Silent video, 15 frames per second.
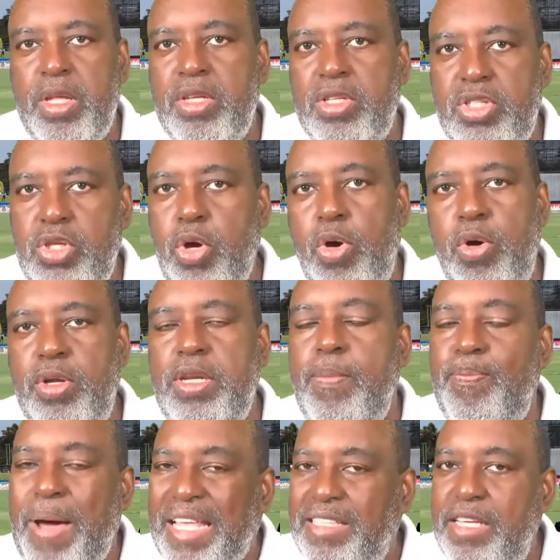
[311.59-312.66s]
So the
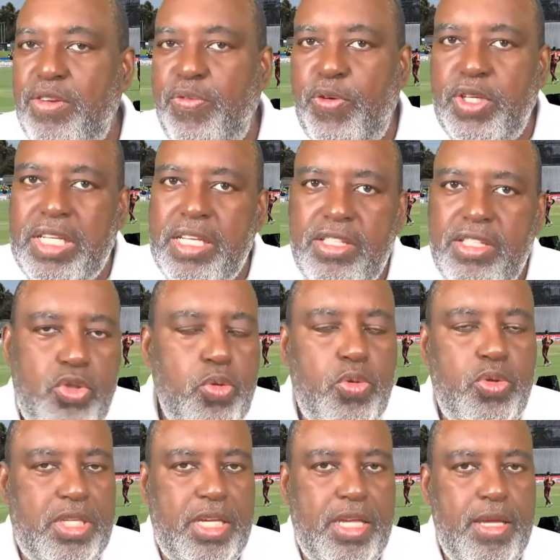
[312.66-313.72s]
batting for these
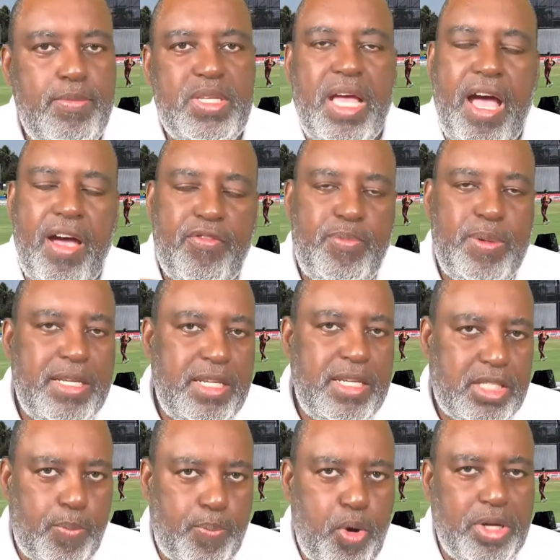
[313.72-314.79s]
two teams have been
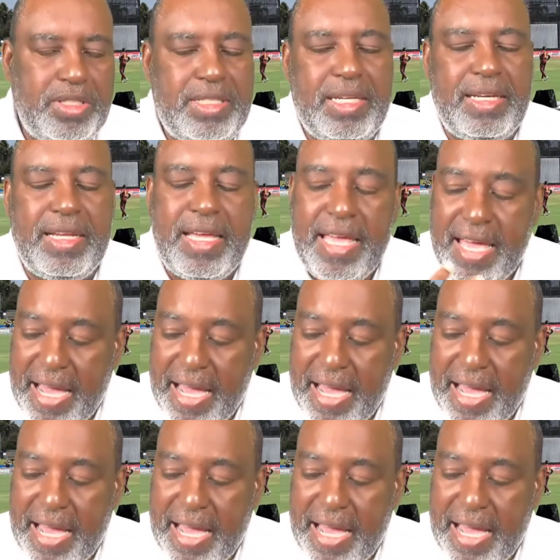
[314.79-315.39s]
disappointing.